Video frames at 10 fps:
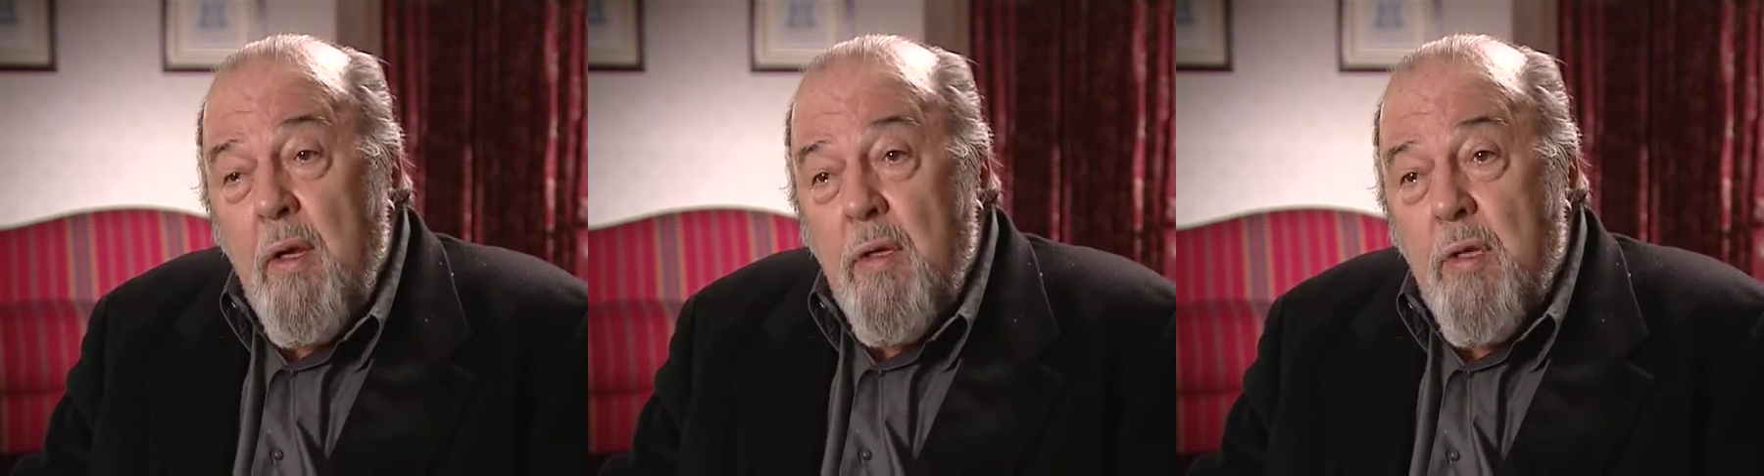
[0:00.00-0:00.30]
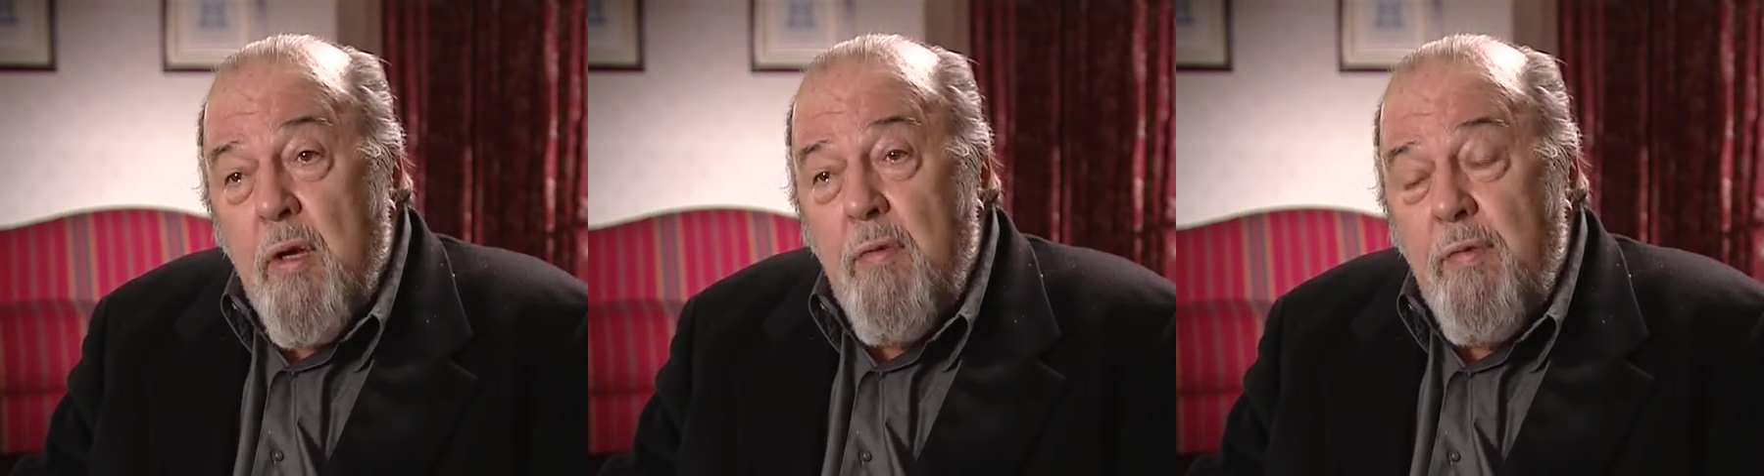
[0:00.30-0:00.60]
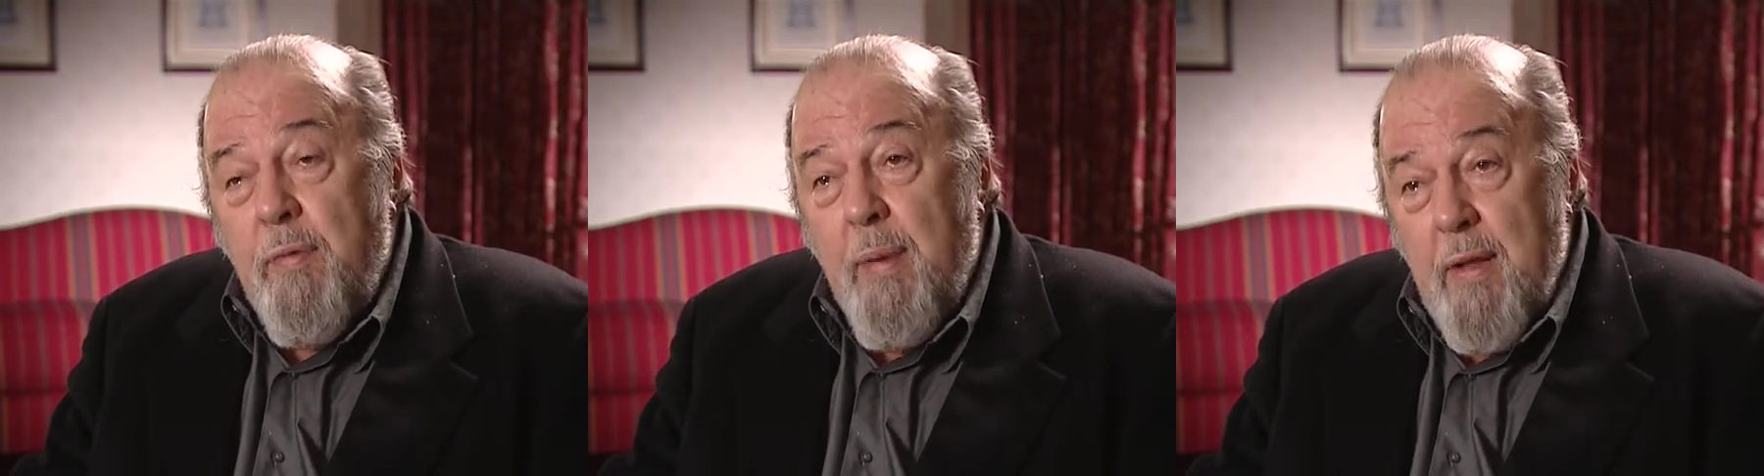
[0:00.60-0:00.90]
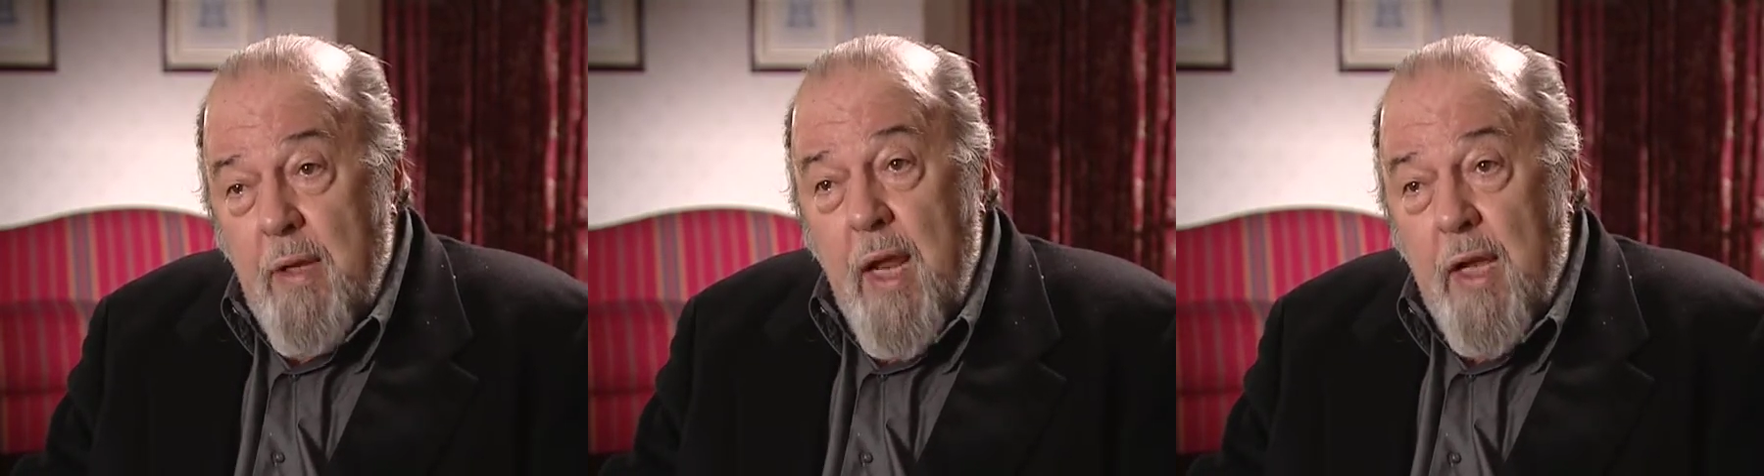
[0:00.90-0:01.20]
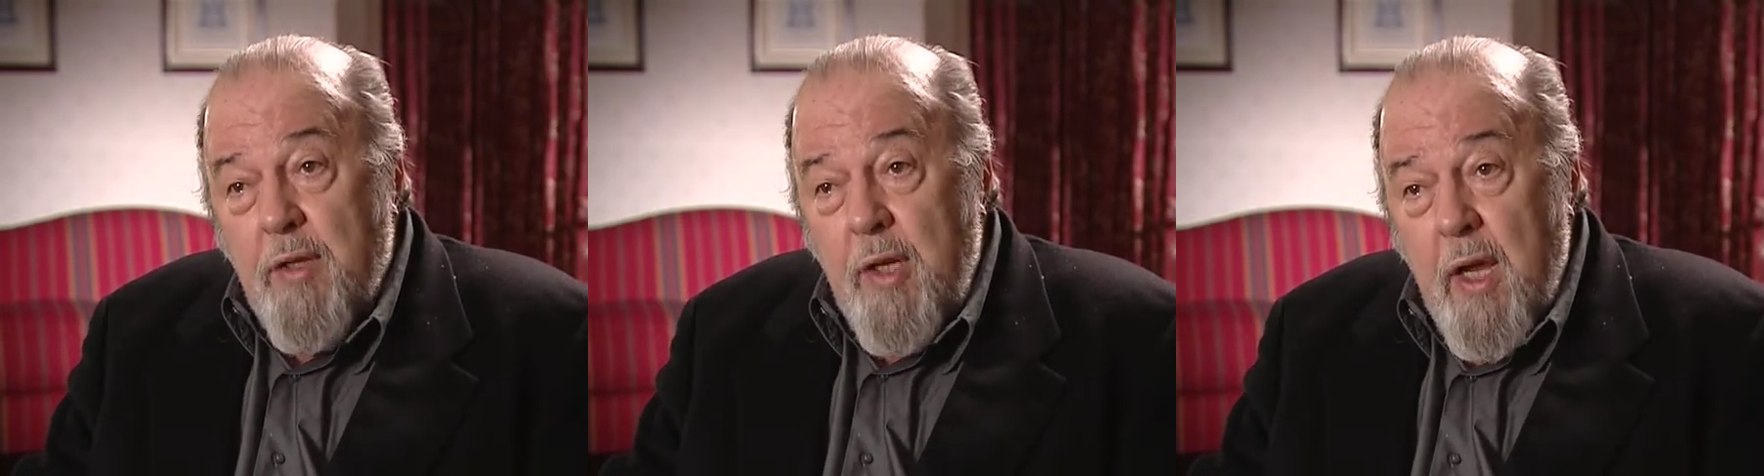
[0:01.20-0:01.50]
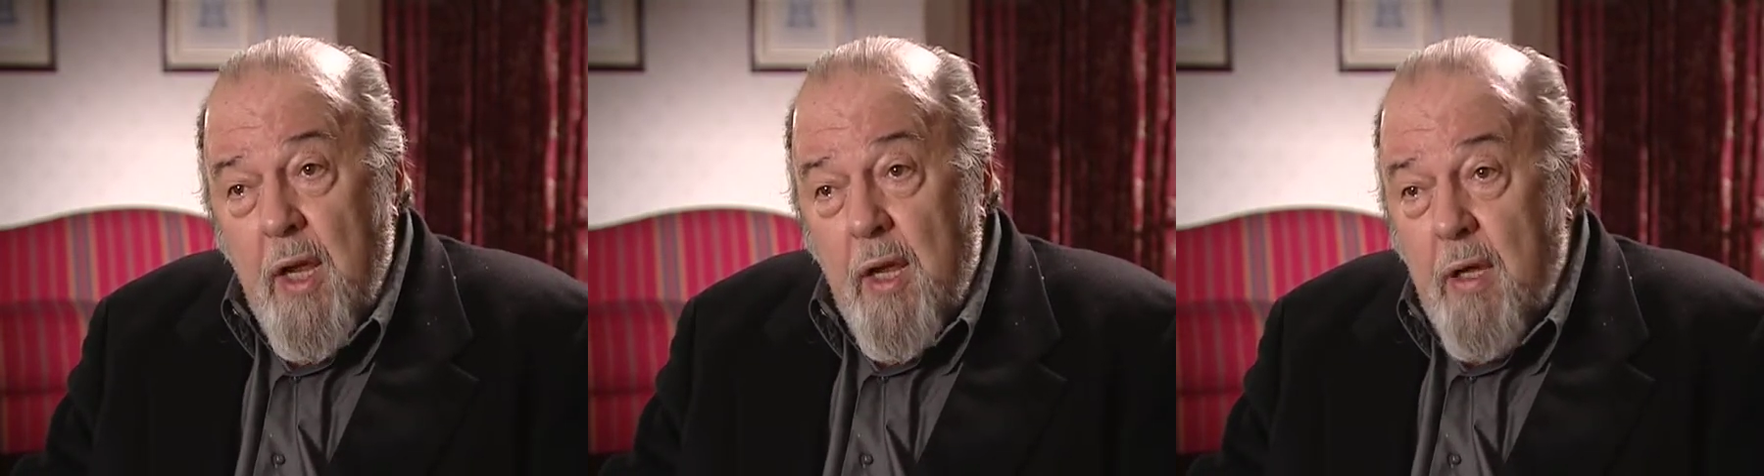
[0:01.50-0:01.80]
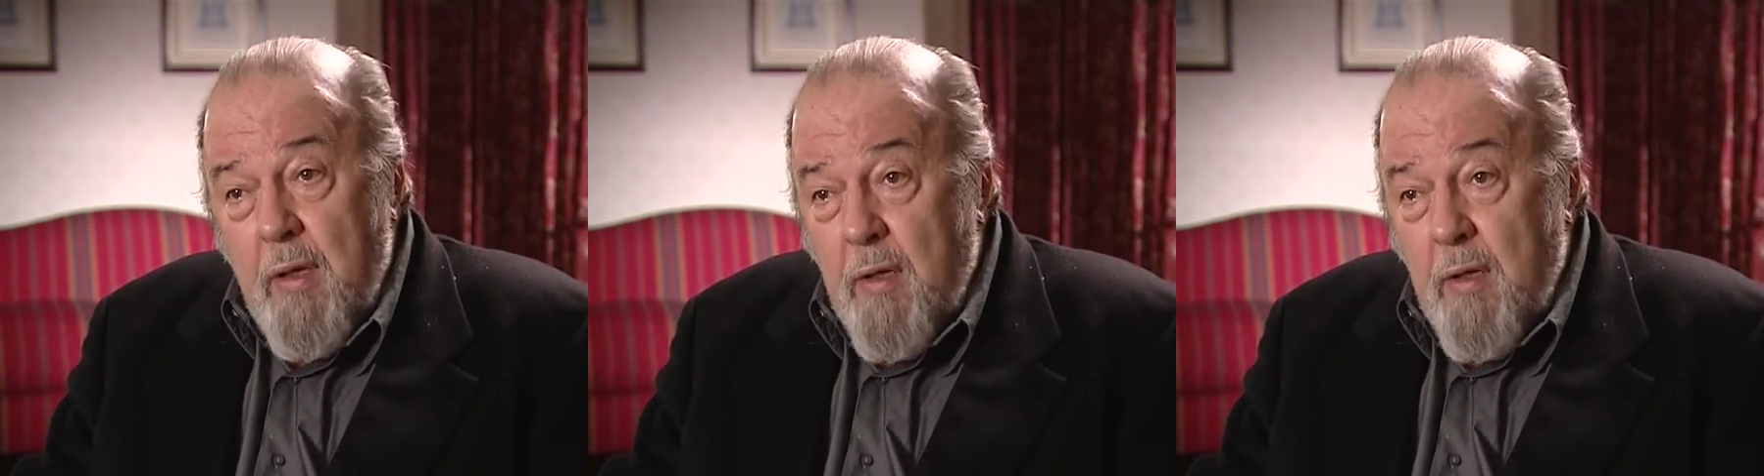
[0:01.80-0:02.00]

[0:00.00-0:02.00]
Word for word: So for about the next year,